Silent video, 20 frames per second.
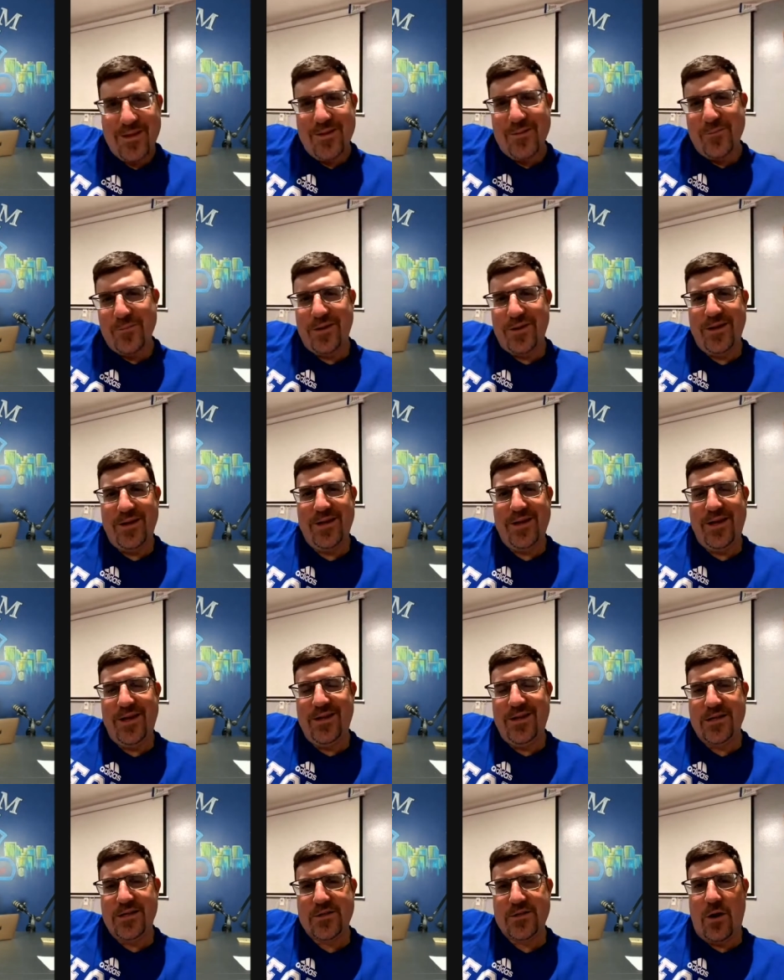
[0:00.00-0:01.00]
but he he
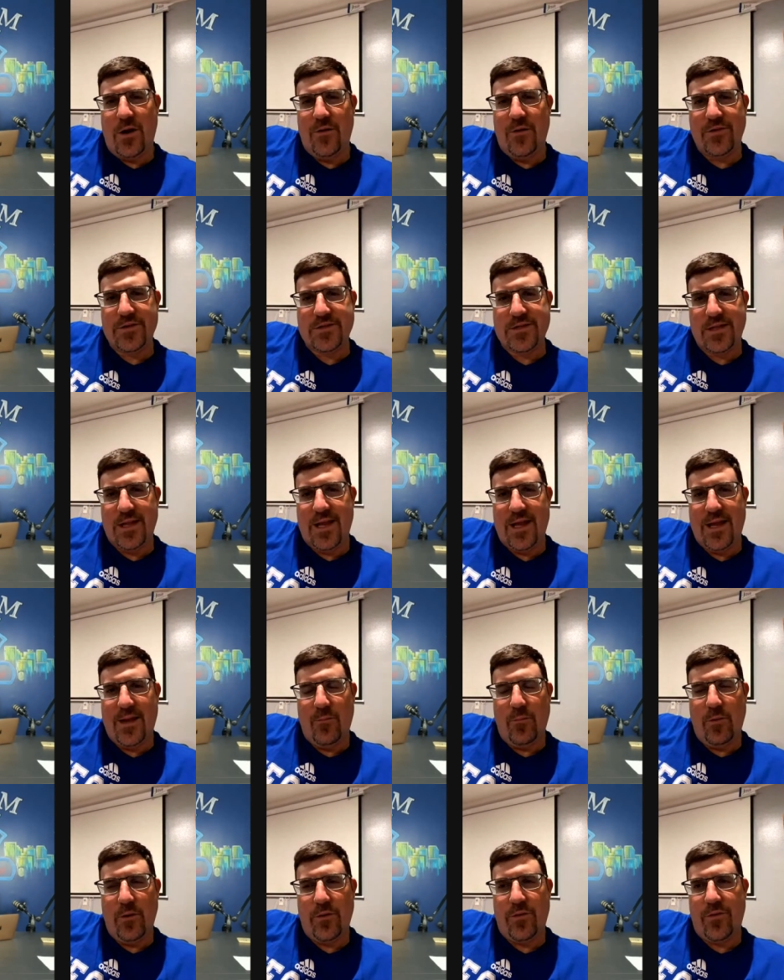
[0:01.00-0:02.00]
does the offensive
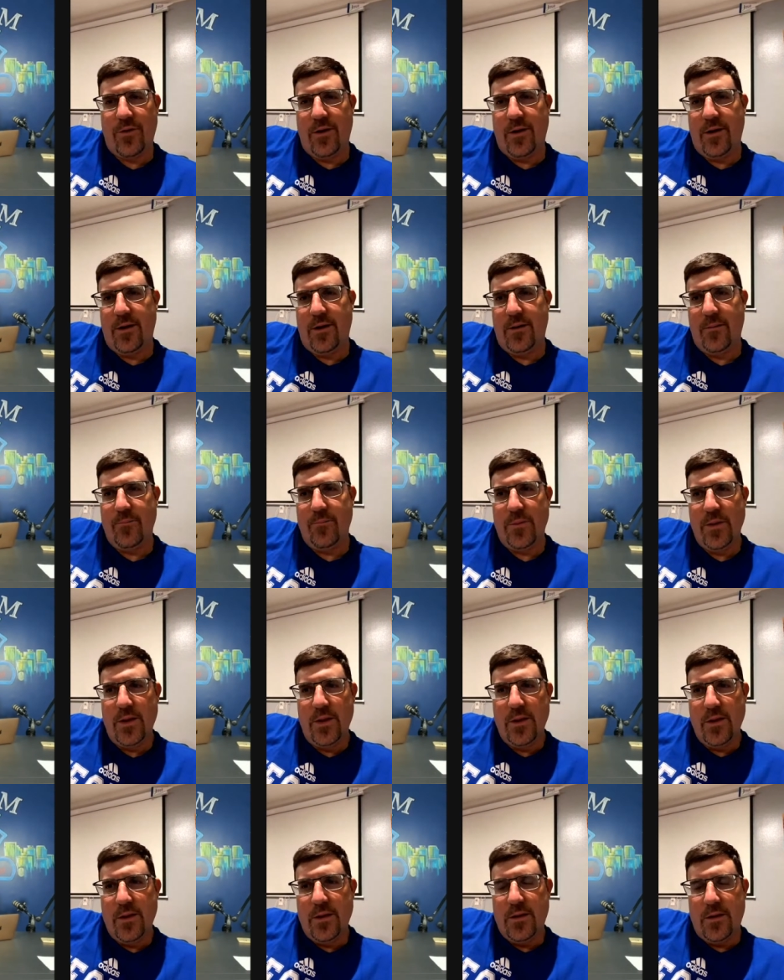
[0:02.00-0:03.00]
line with um,
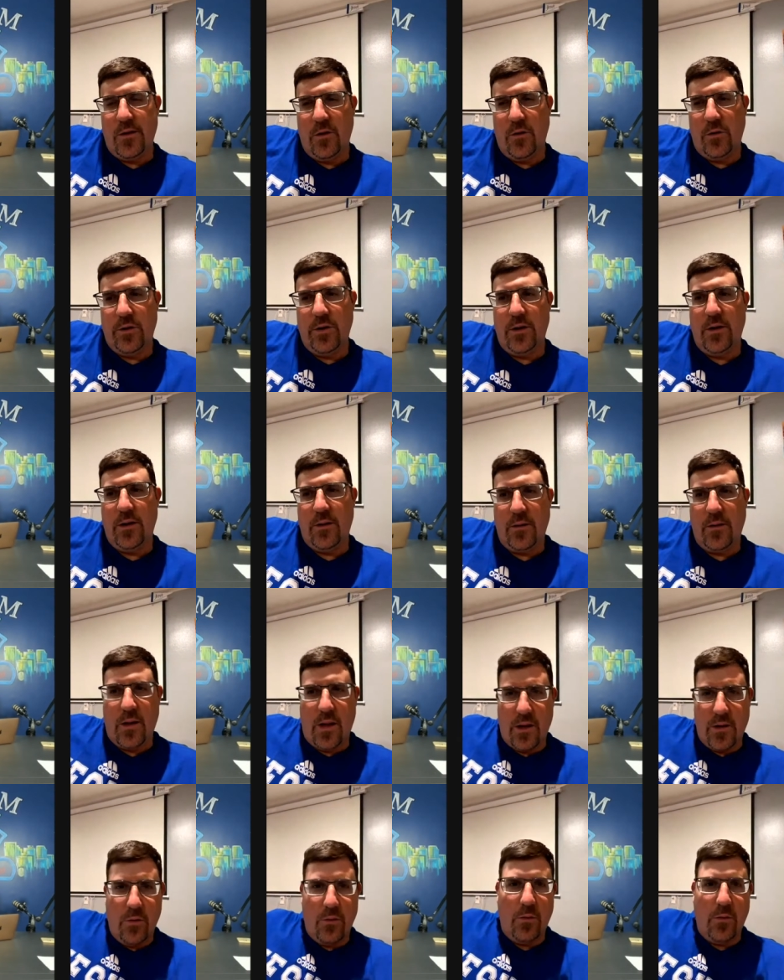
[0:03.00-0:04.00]
you know, and then uh,
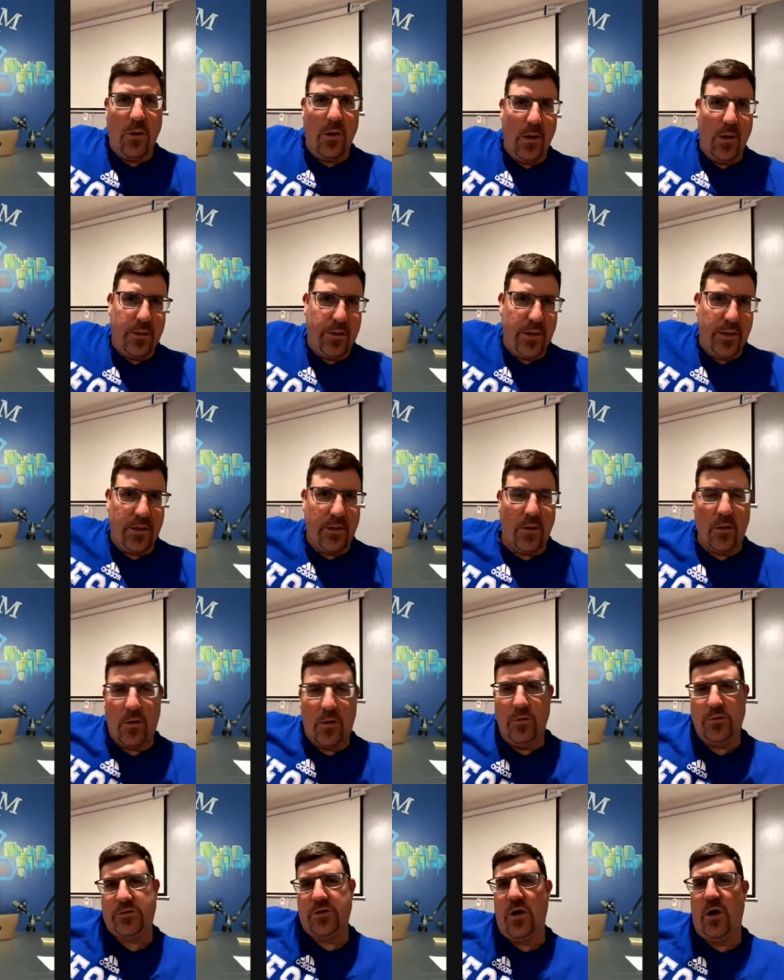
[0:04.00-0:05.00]
I know uh, Nick,
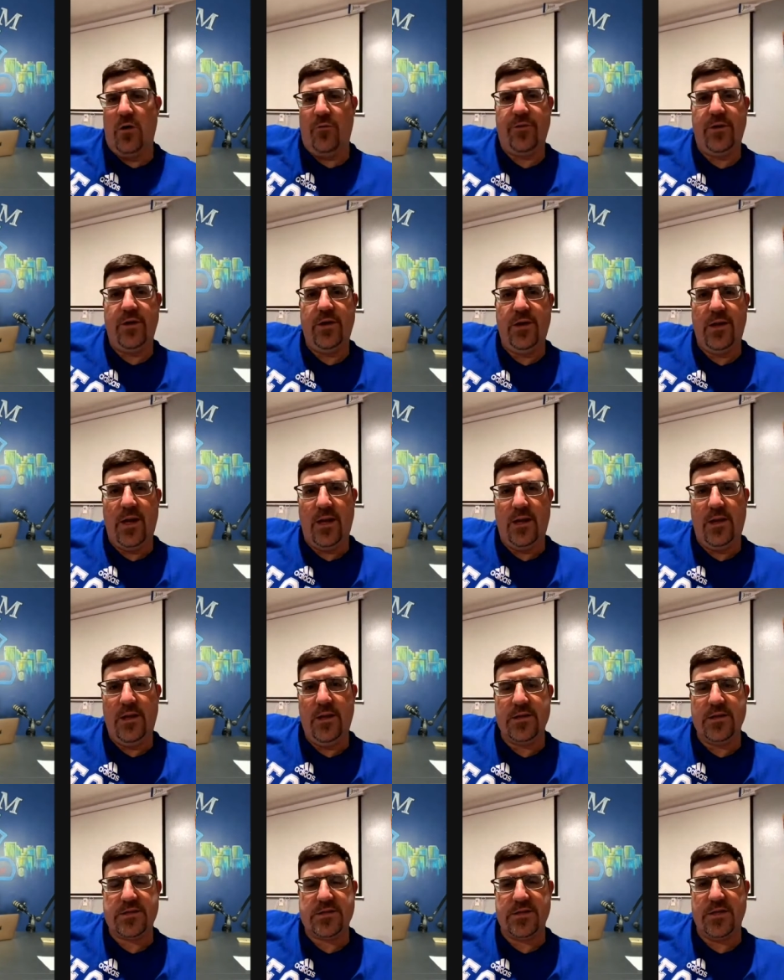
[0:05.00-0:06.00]
Coach Nolfi, he,
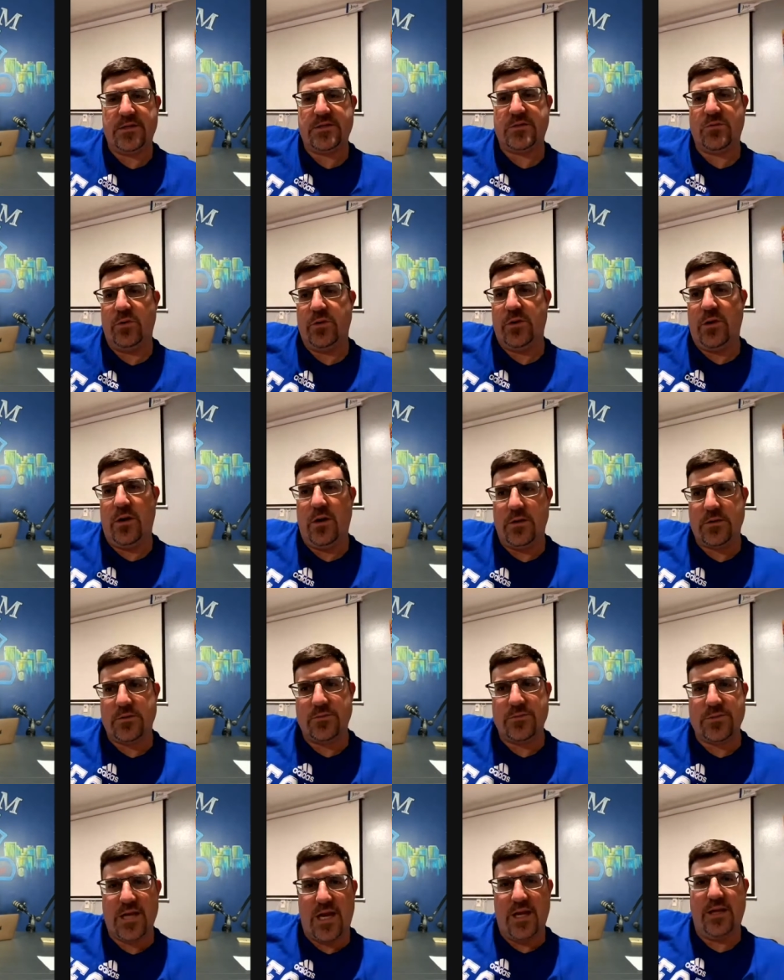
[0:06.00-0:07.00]
he assists with uh,
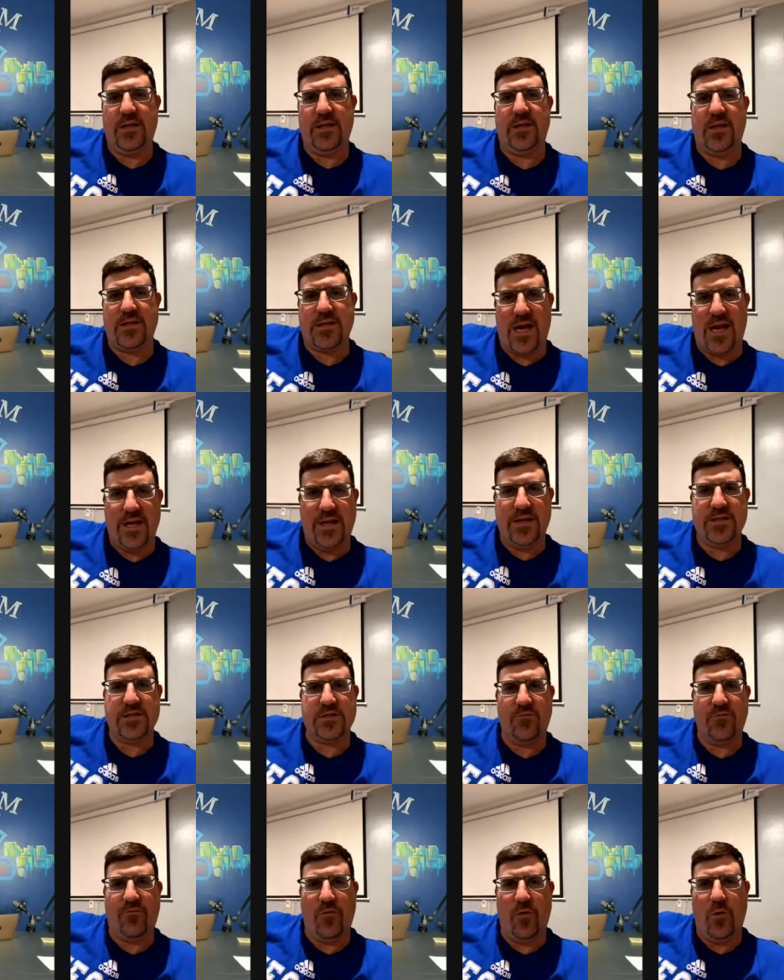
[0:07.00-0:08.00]
some tight the tight ends
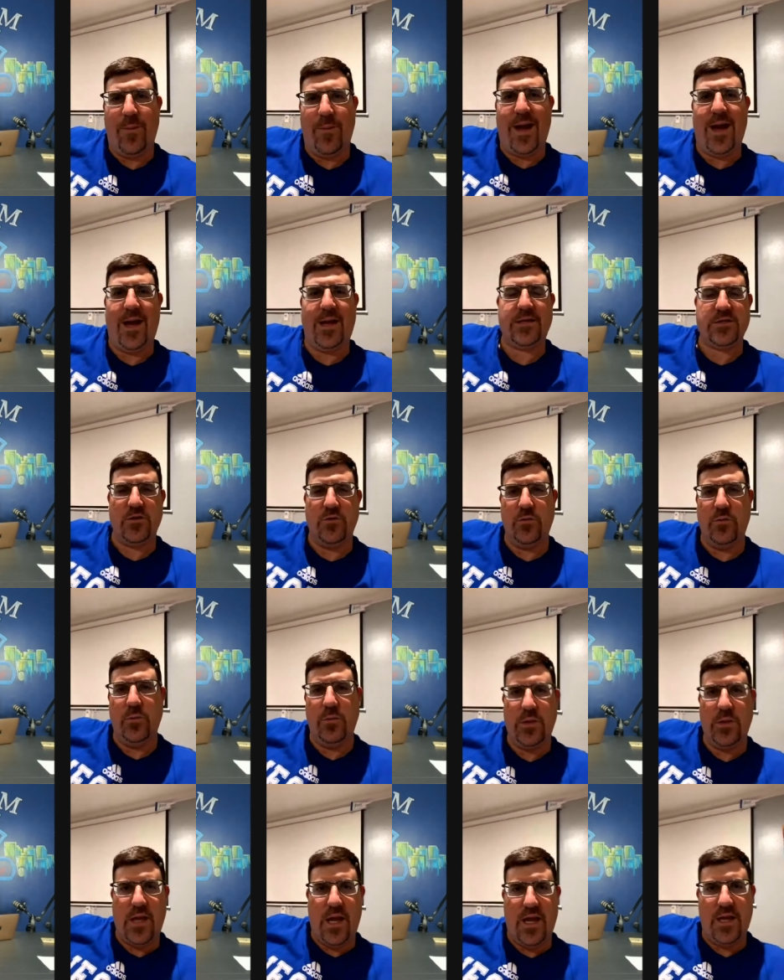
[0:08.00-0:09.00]
and fullbacks. So
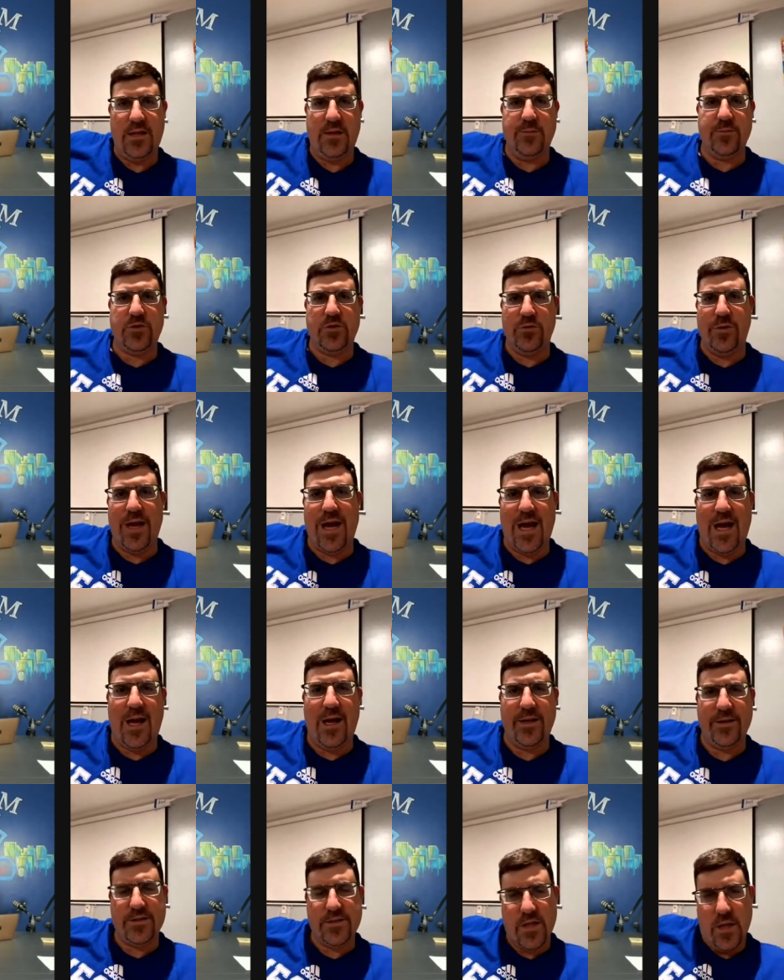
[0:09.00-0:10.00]
yeah, them two
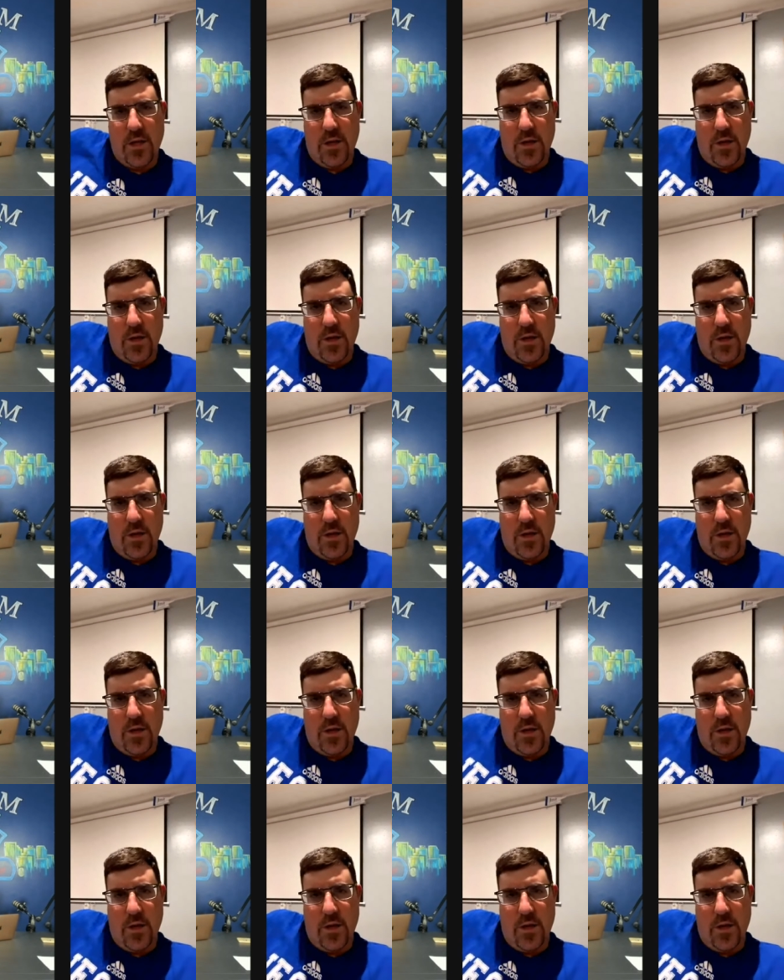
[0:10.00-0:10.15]
guys,